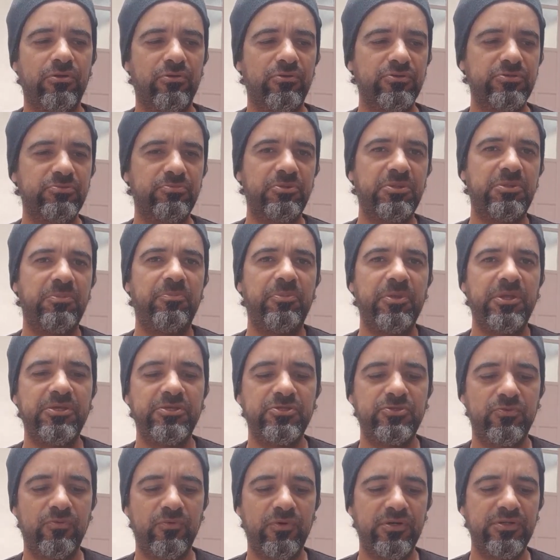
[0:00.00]
cons, but the
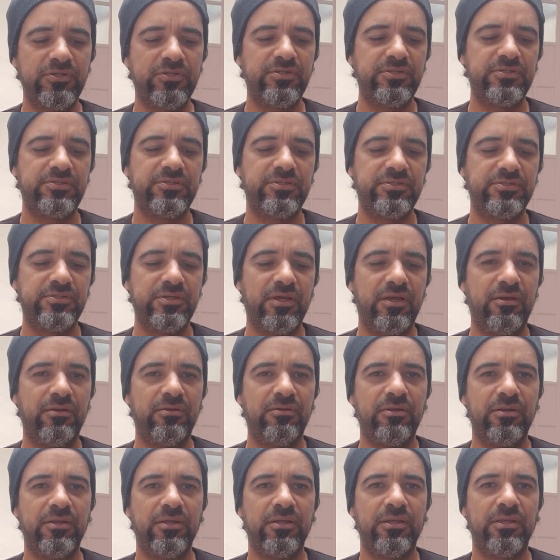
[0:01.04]
biggest one is the sound.
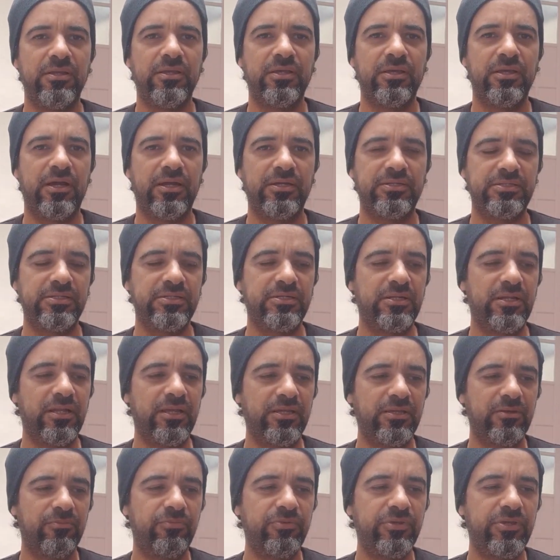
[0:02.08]
I think
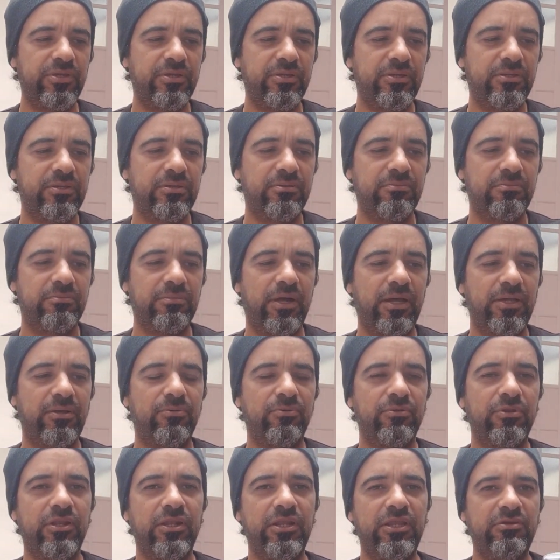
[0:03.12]
I
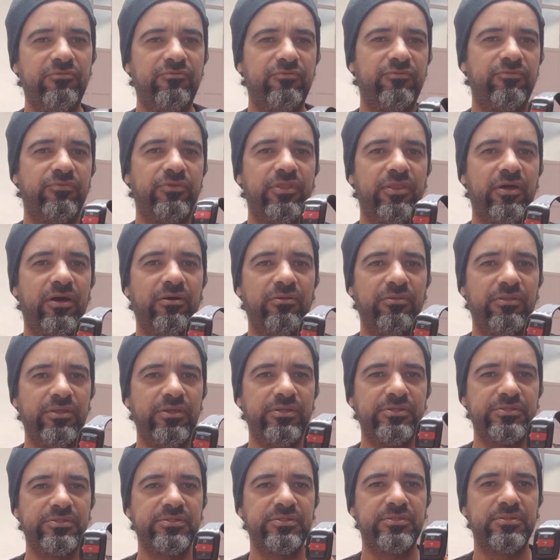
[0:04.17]
could live without
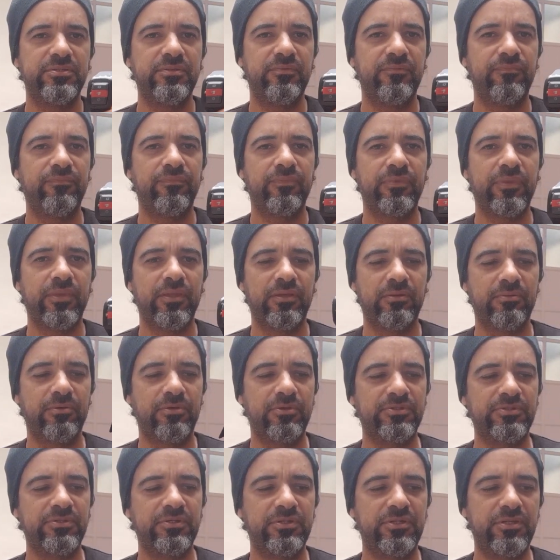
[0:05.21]
this
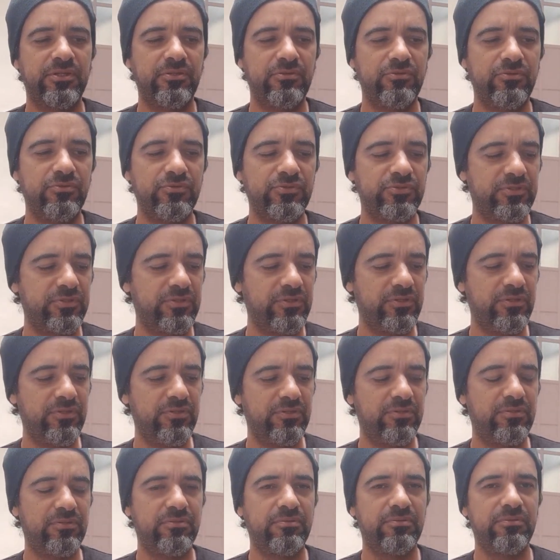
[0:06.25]
because I can use
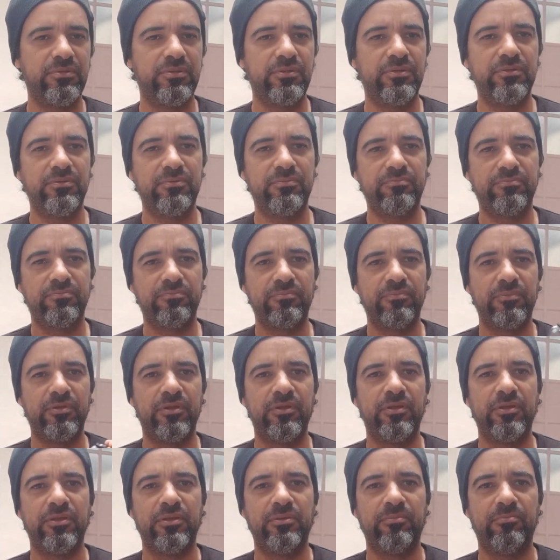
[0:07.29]
the
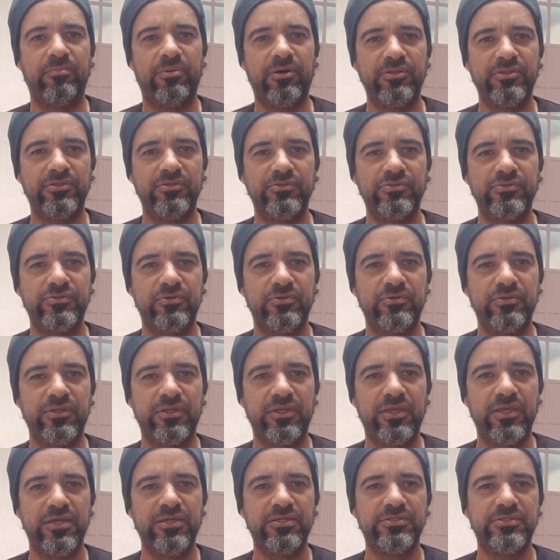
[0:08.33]
buttons on the
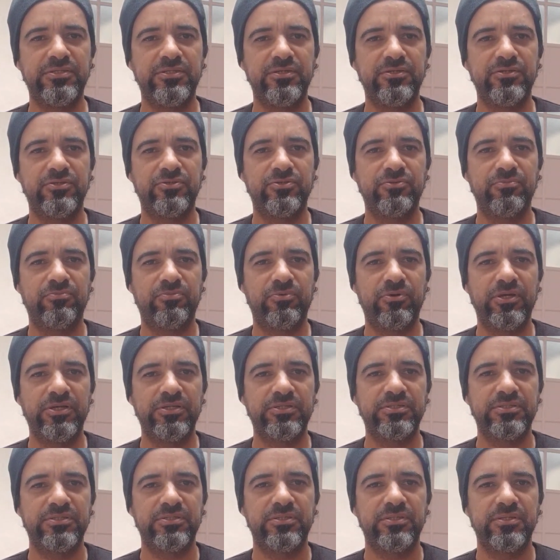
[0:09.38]
case here to
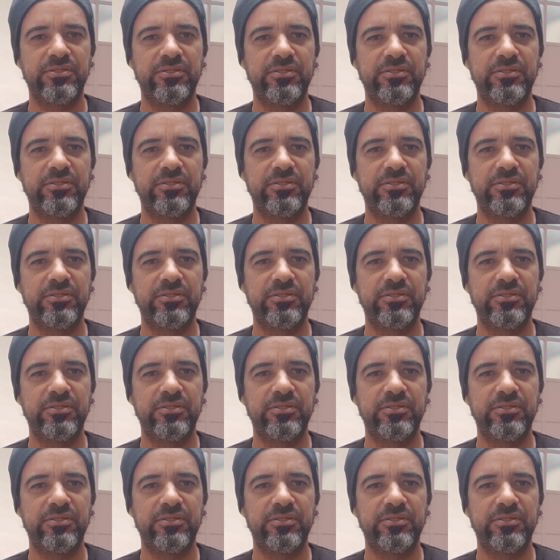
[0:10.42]
press